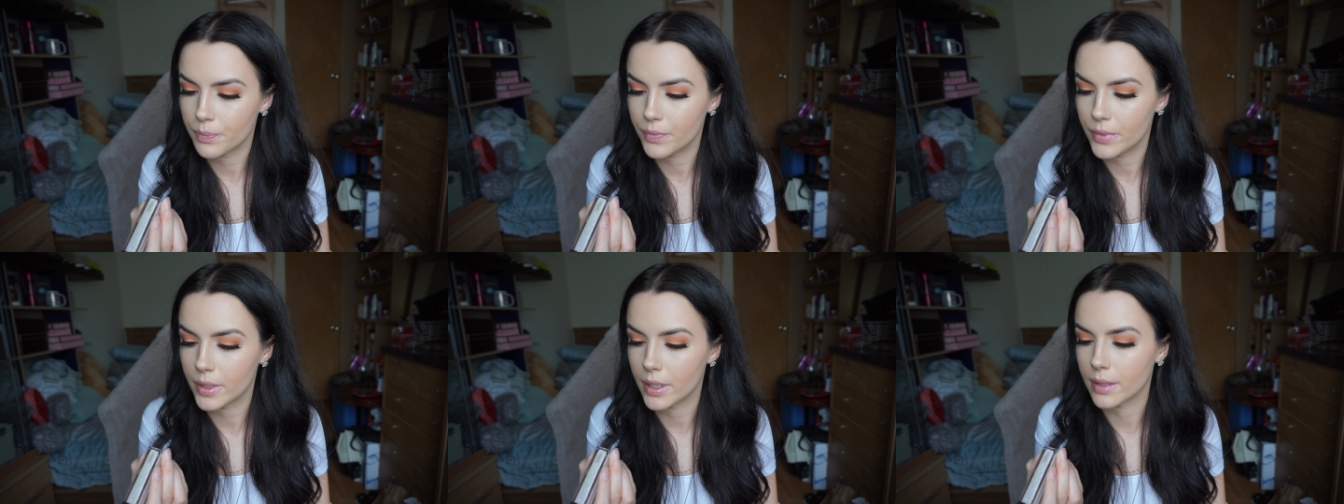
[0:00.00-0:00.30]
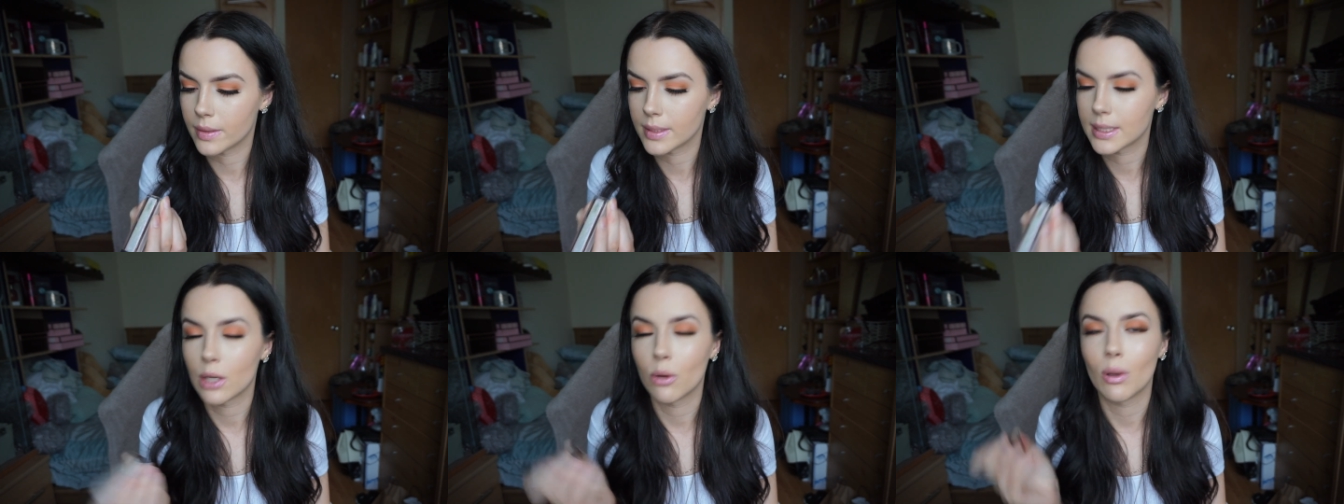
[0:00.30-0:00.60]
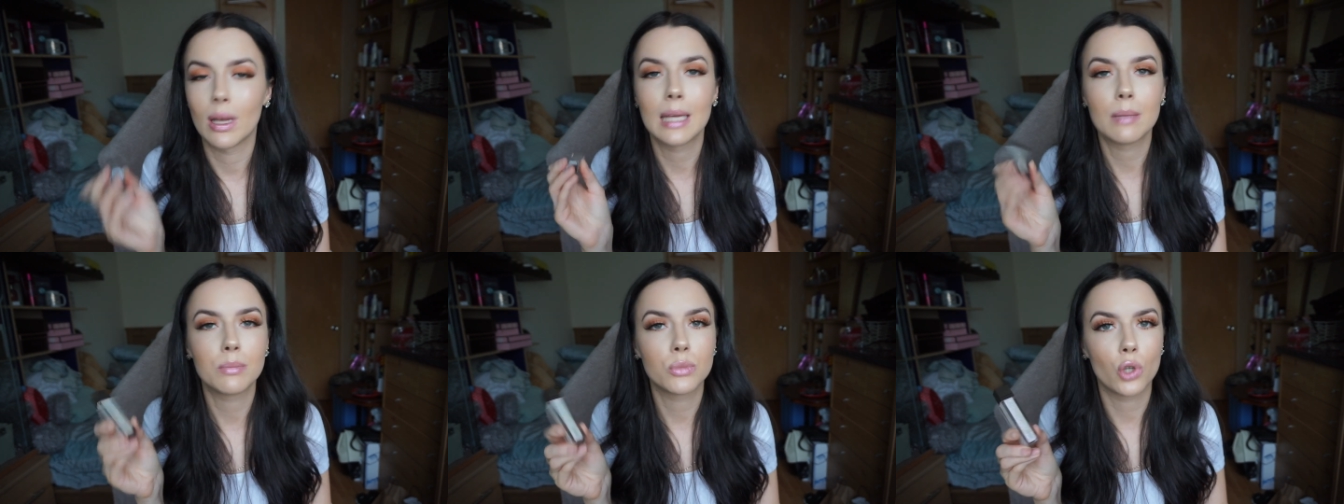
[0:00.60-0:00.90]
Yeah, so
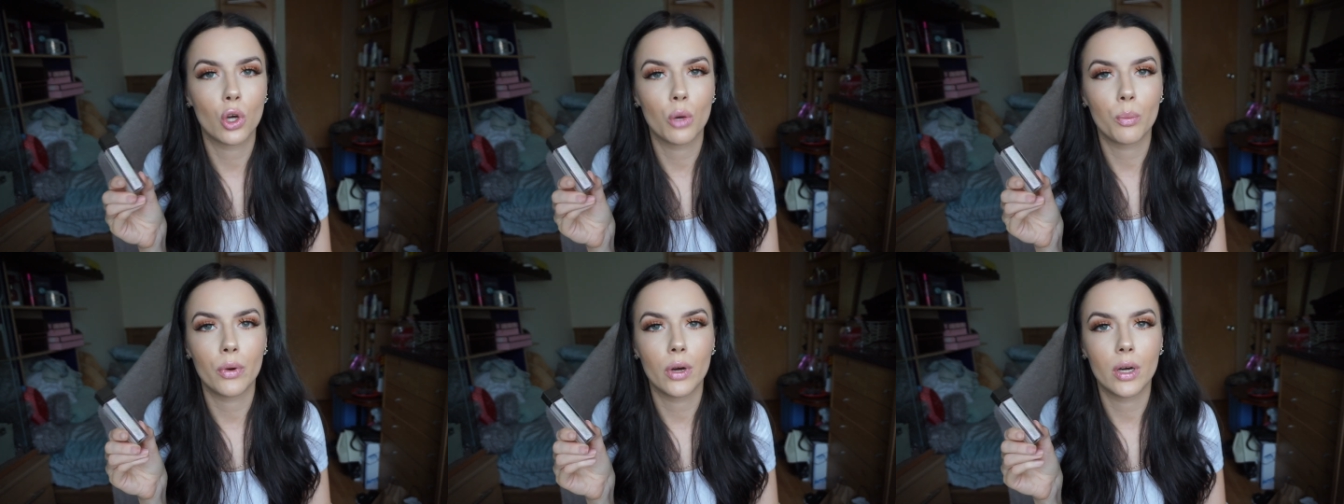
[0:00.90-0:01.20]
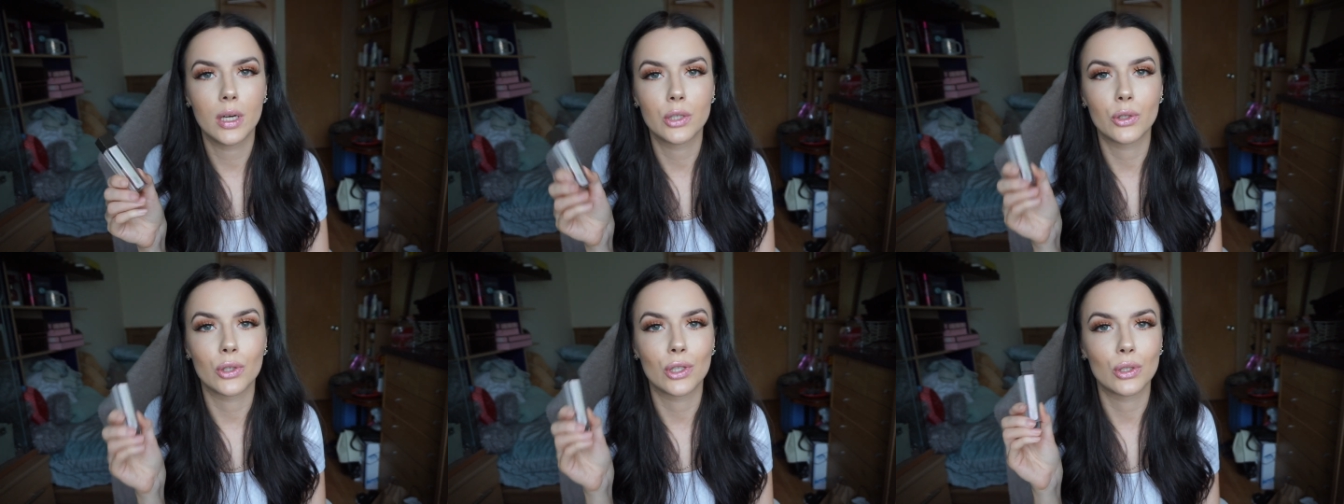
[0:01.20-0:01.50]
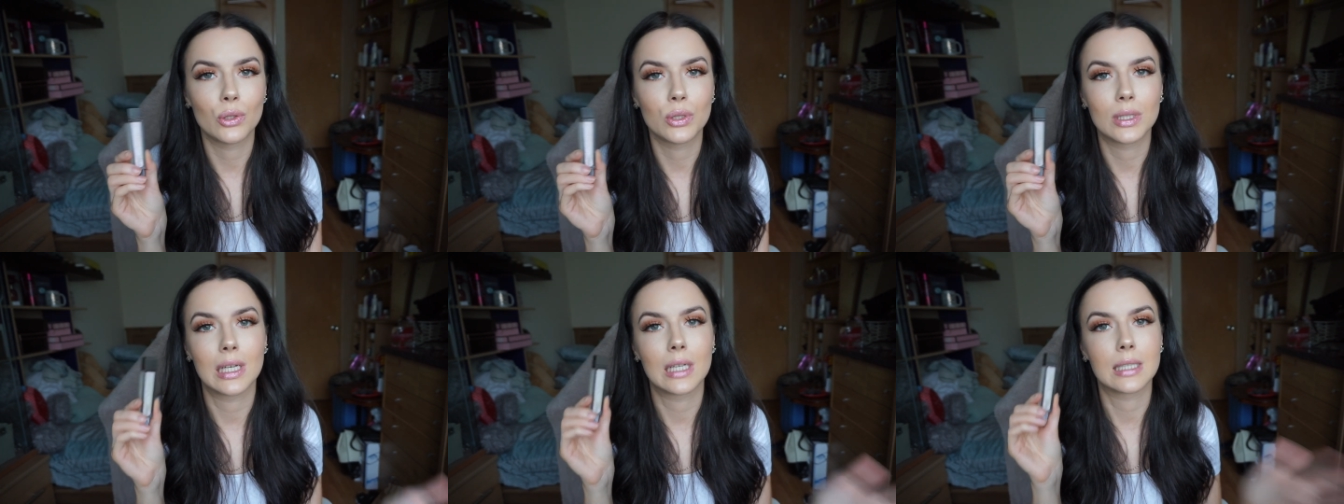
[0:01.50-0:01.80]
lip topper, you can
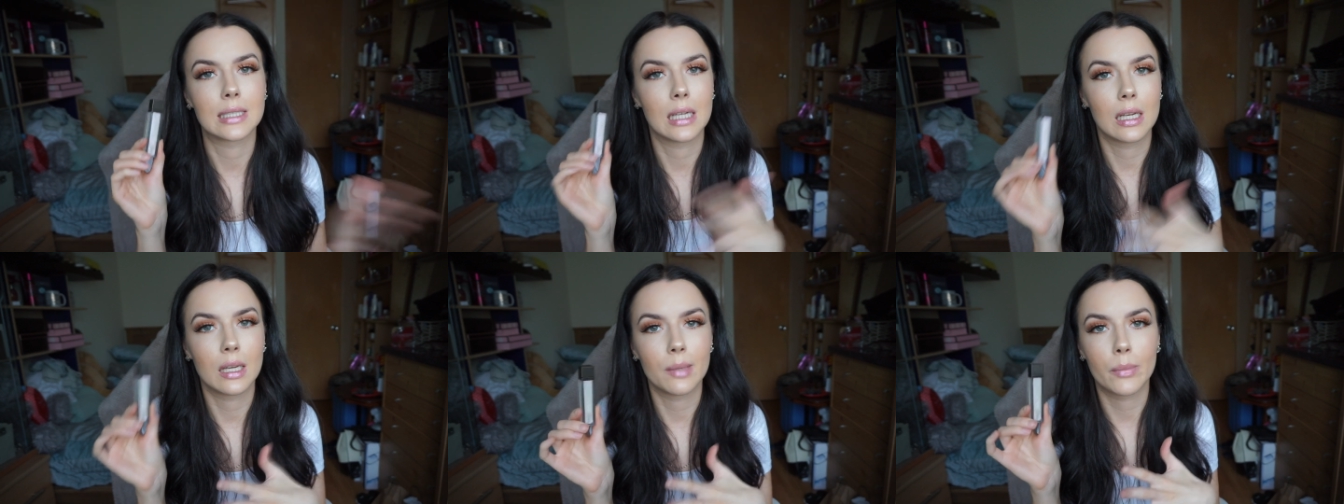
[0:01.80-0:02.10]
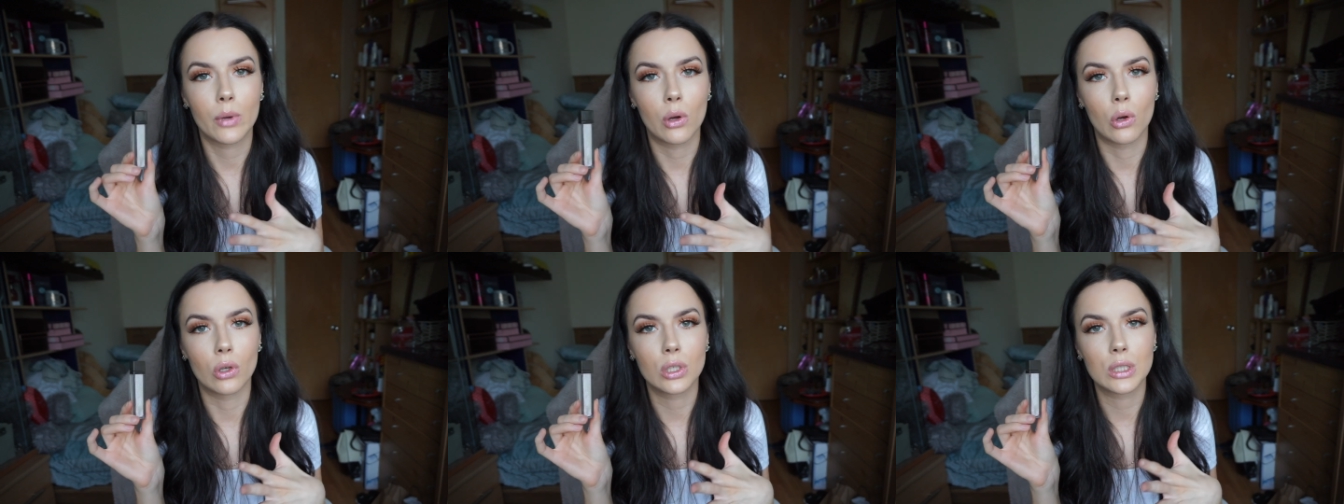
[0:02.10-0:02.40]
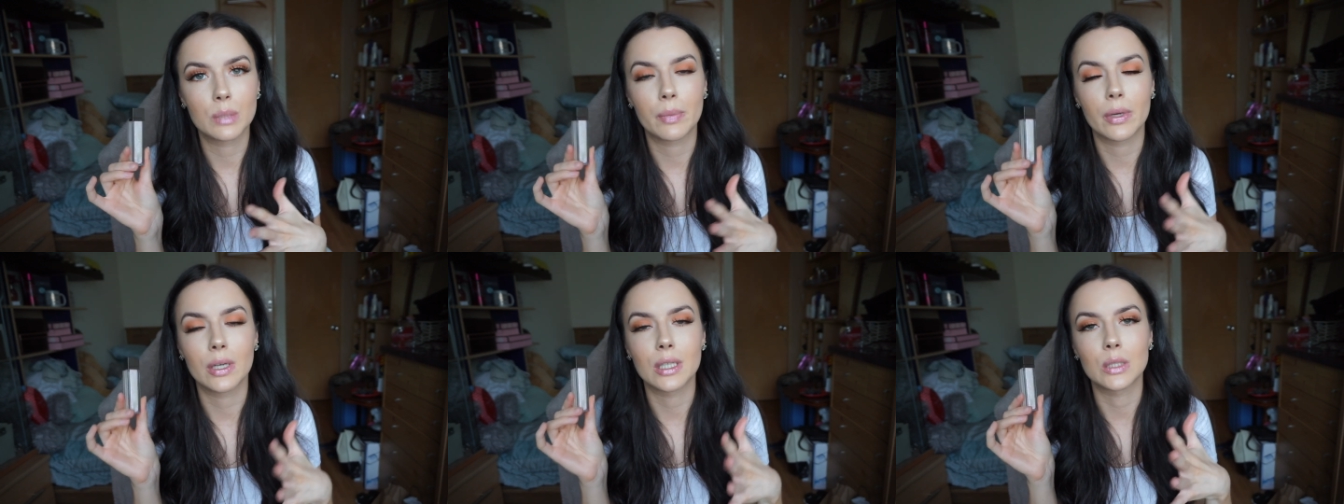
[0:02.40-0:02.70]
use it as a lip gloss,
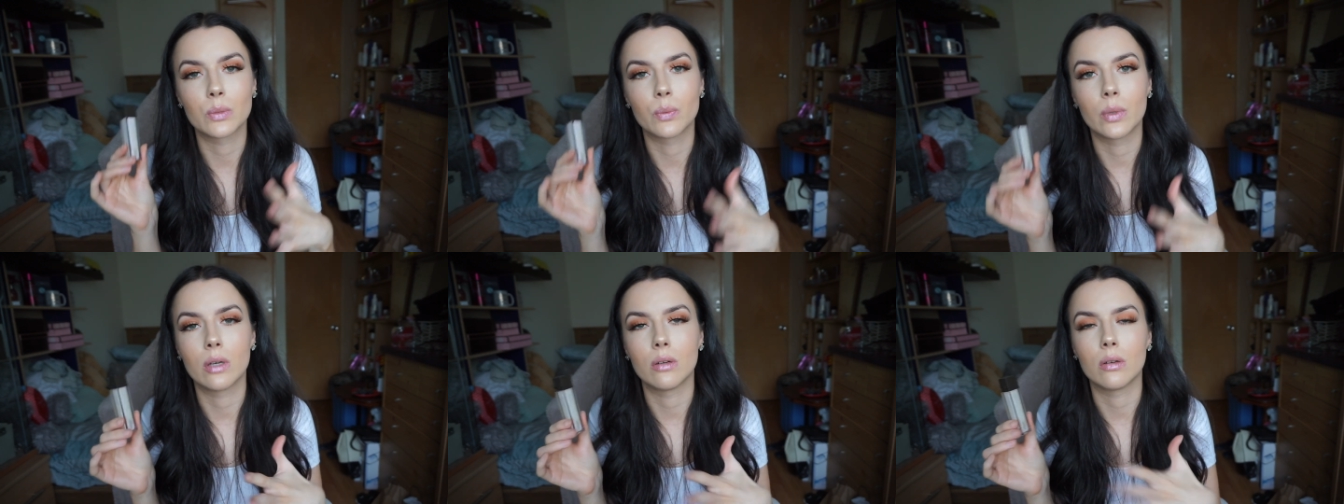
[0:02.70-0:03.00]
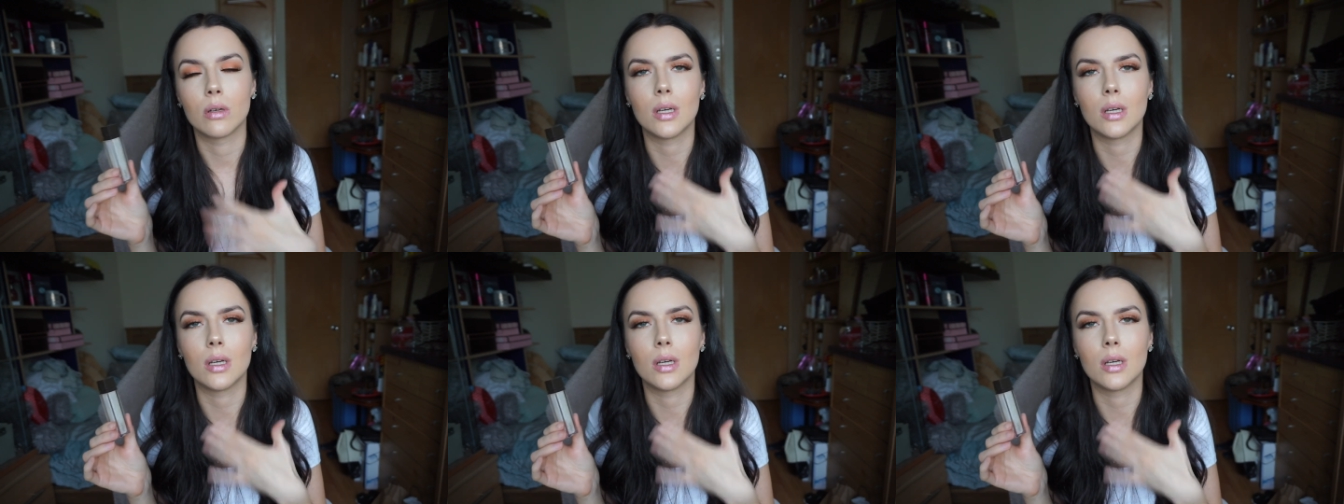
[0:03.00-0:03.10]
but as well